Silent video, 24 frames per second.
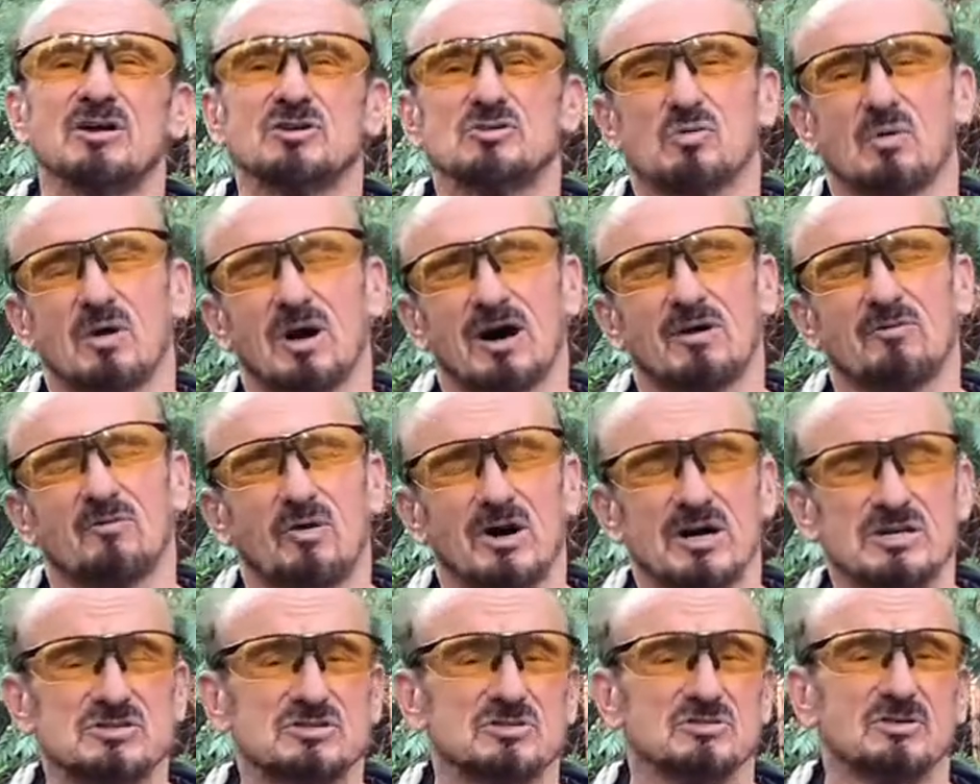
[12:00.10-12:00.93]
12,
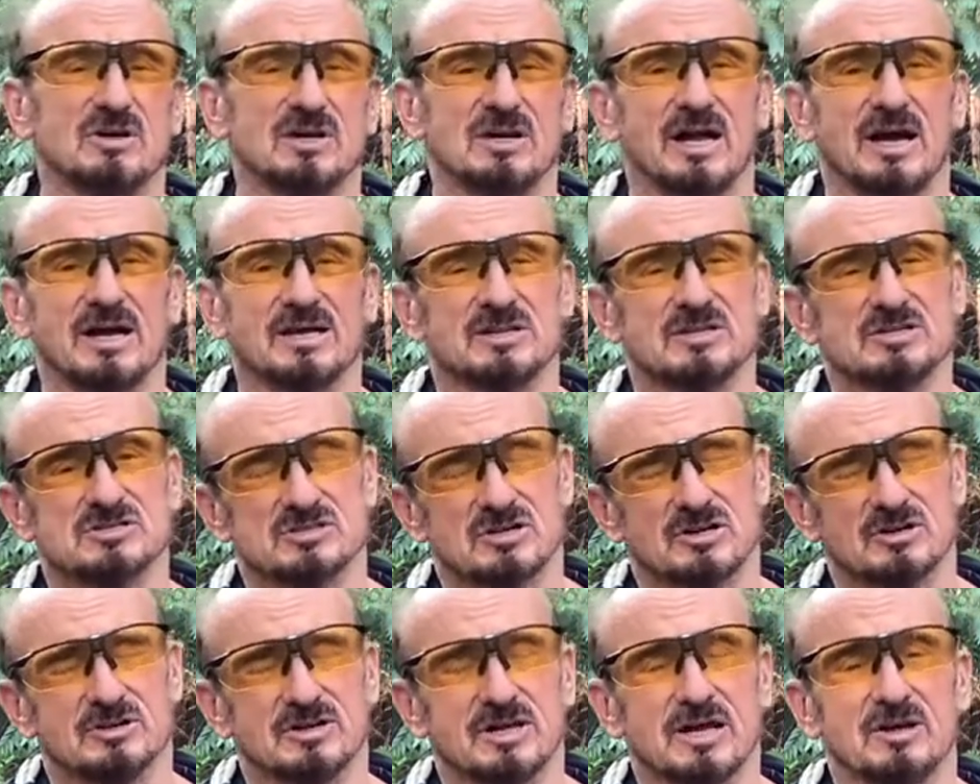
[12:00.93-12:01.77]
1, 2 o'clock, they
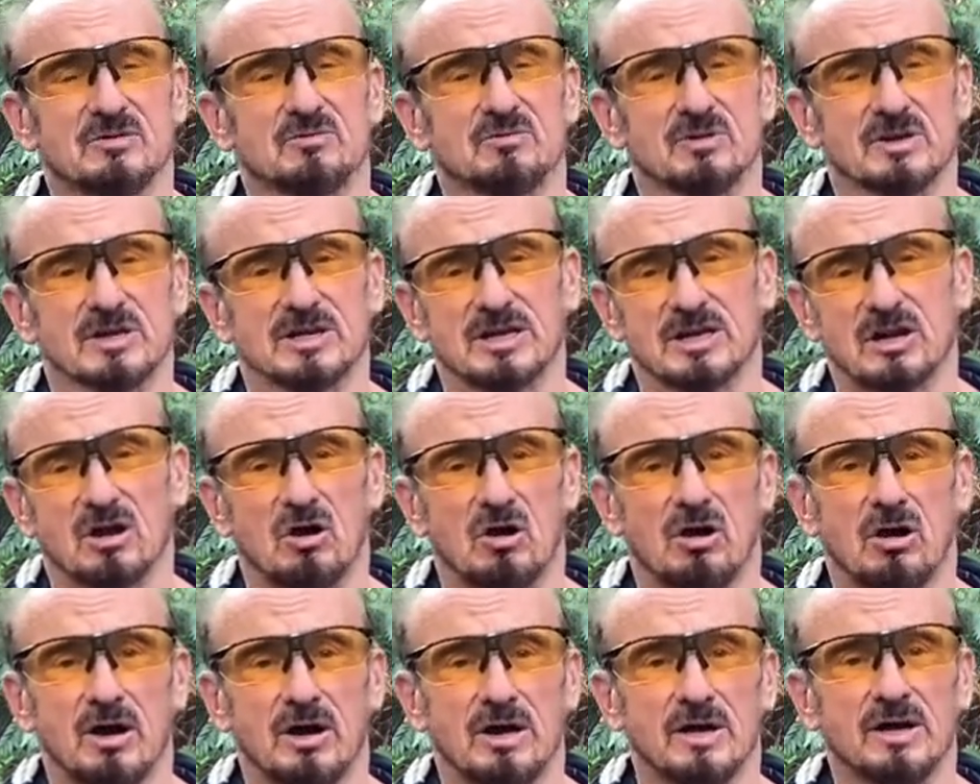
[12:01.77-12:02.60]
start to get really
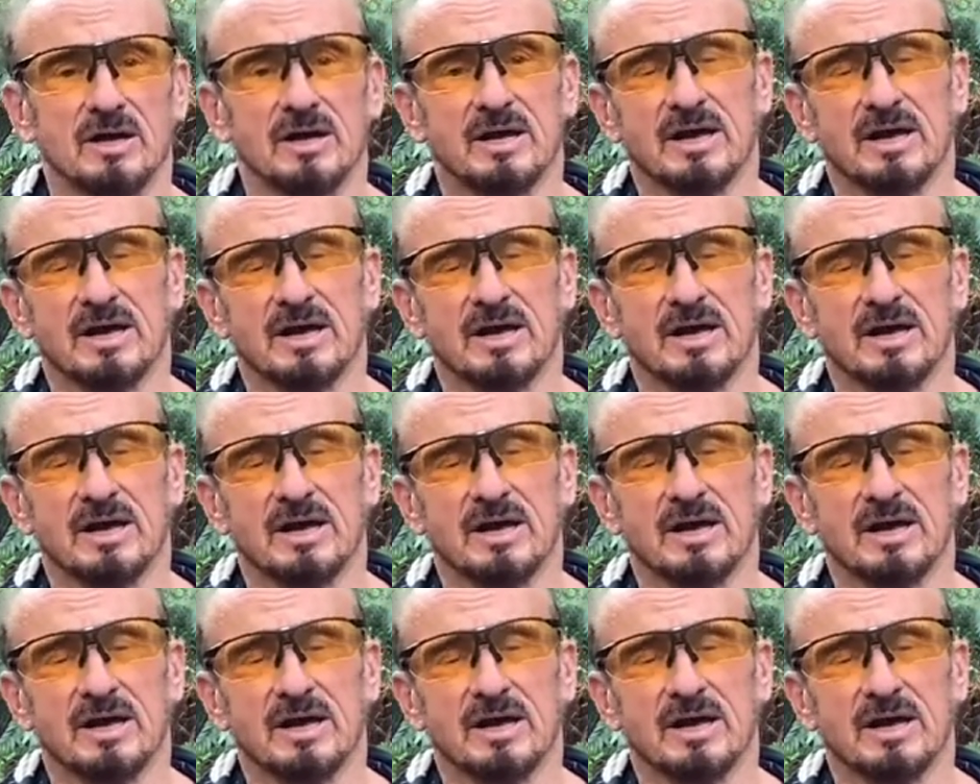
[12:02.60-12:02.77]
long.